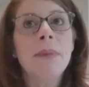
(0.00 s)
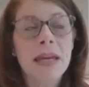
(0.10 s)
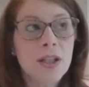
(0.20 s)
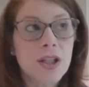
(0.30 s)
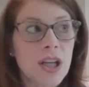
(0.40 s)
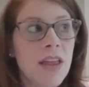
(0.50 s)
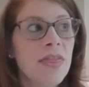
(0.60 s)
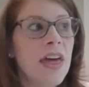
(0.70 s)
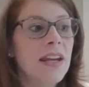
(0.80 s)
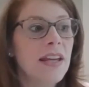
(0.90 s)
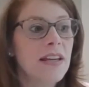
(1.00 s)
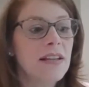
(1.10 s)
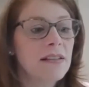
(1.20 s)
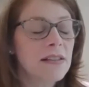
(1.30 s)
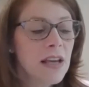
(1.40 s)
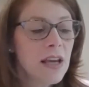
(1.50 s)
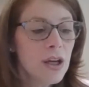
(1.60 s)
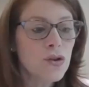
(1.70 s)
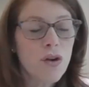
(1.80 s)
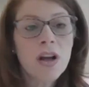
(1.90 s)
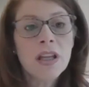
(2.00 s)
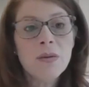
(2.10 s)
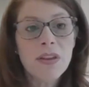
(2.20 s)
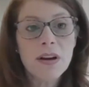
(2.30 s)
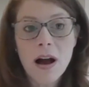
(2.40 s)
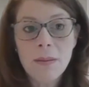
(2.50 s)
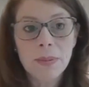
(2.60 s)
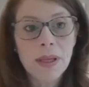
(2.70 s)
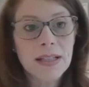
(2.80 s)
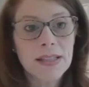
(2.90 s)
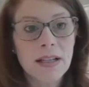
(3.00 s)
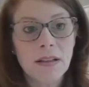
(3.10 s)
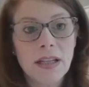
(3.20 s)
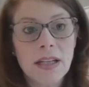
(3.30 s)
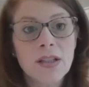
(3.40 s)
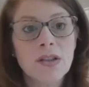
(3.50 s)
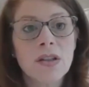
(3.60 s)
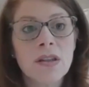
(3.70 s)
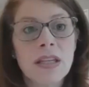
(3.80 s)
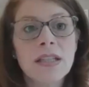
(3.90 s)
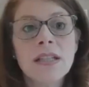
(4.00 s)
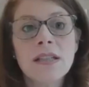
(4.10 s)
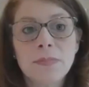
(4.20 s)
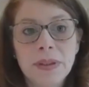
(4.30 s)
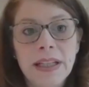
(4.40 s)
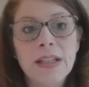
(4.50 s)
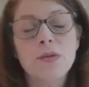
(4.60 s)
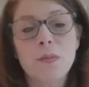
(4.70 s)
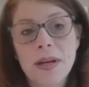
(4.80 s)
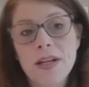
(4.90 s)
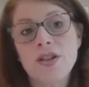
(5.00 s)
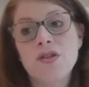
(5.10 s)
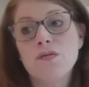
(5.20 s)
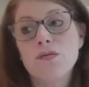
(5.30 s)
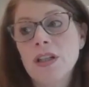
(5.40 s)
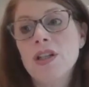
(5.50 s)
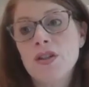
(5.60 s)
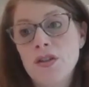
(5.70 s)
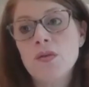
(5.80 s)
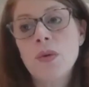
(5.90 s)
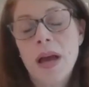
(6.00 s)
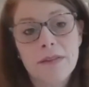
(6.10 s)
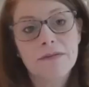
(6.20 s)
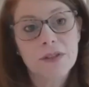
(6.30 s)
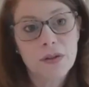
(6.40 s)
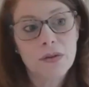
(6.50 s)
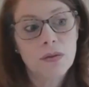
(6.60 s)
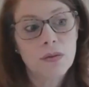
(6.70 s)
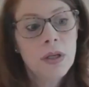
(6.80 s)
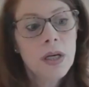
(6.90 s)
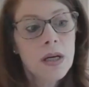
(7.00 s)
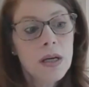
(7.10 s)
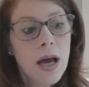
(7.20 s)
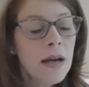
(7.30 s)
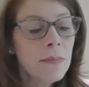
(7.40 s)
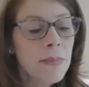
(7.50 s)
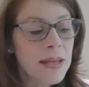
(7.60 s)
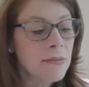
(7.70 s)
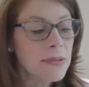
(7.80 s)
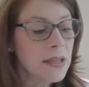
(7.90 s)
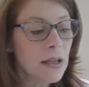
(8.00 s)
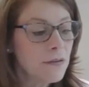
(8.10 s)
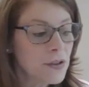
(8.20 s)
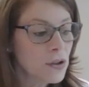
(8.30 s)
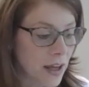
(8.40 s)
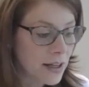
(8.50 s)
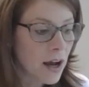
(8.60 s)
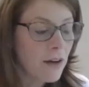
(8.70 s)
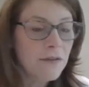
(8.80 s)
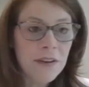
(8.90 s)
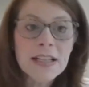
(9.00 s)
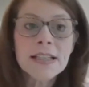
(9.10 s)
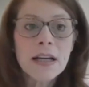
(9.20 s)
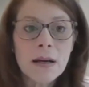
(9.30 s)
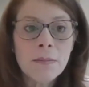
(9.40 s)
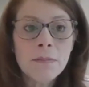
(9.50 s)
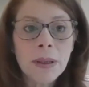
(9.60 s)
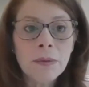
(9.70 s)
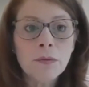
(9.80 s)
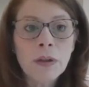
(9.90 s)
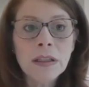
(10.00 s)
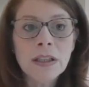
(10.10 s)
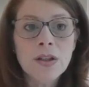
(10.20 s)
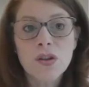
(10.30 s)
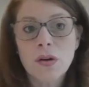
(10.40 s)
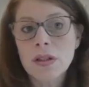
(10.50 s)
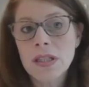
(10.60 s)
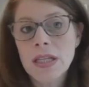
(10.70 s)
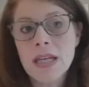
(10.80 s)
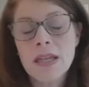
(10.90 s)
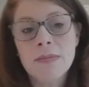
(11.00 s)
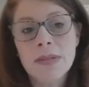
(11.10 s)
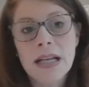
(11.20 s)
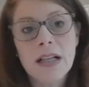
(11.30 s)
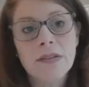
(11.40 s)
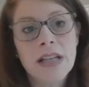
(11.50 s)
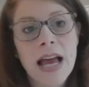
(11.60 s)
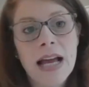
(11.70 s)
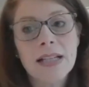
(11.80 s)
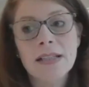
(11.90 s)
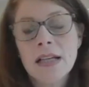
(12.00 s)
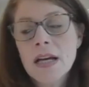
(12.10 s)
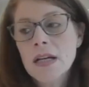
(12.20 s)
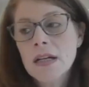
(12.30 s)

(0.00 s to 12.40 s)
a patient that is struggling with a complex illness, this is a place where patients really do have to not make themselves like a victim, but really start seeing themselves as